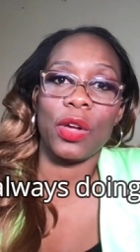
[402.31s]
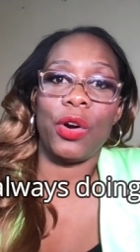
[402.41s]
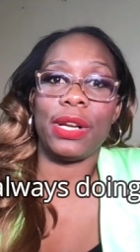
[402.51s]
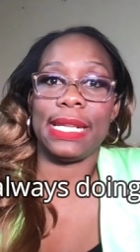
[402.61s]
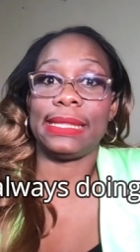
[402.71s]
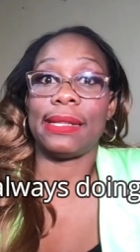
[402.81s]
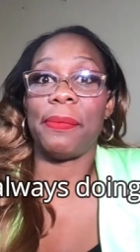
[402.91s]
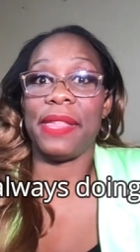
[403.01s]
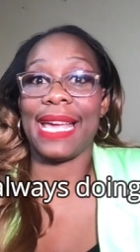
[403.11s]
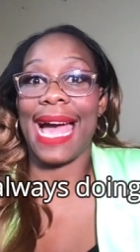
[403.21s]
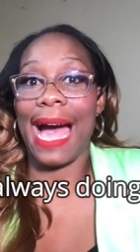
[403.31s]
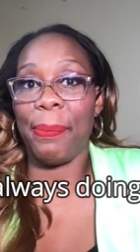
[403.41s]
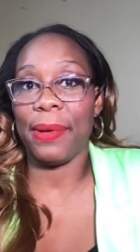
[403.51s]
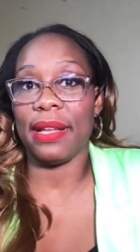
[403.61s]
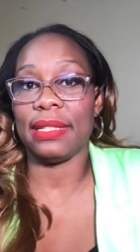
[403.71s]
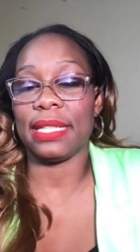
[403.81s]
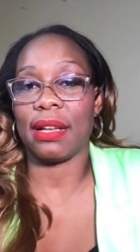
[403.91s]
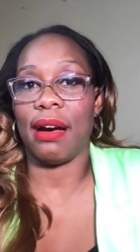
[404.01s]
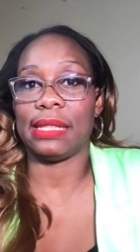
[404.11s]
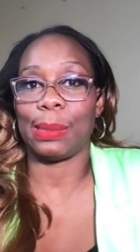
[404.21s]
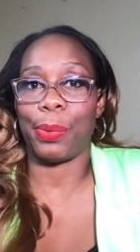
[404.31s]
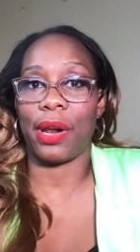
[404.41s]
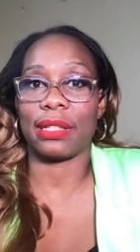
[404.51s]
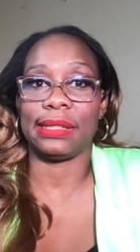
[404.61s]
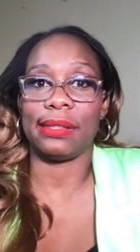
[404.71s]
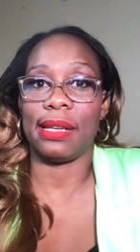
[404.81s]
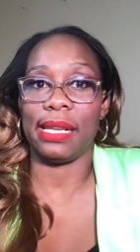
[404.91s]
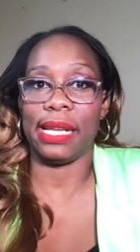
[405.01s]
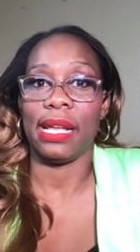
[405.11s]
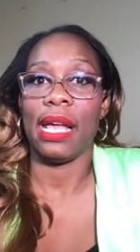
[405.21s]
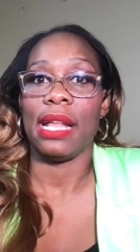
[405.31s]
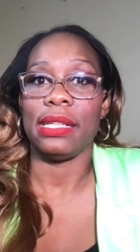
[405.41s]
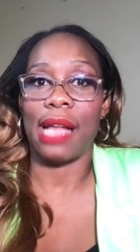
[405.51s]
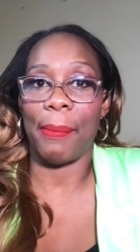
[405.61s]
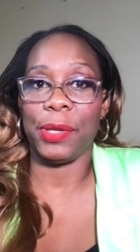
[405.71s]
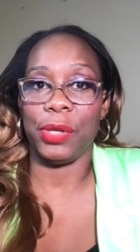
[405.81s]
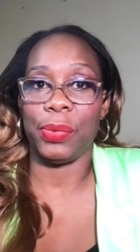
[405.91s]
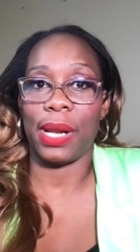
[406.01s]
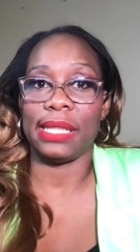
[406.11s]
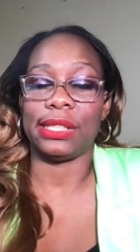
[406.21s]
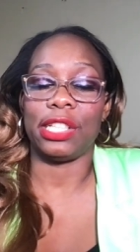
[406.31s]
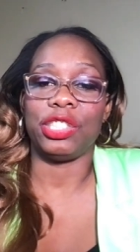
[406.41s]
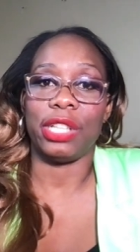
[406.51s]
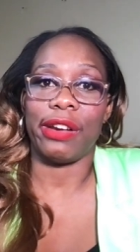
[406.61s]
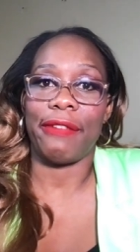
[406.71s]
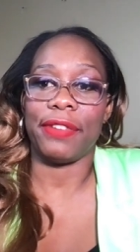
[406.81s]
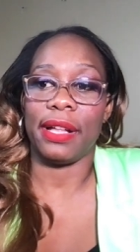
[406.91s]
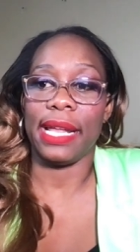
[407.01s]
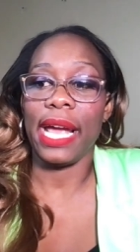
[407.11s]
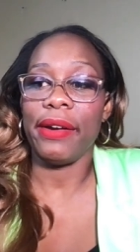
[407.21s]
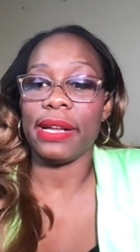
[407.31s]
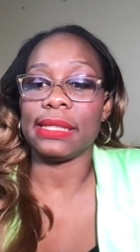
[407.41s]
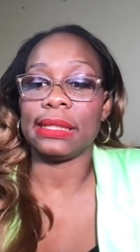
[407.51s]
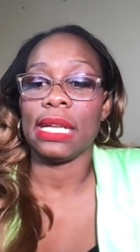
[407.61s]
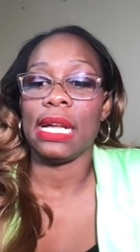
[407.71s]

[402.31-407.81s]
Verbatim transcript: Or did something happen to cause a product to suddenly not be doing well in certain geographical areas?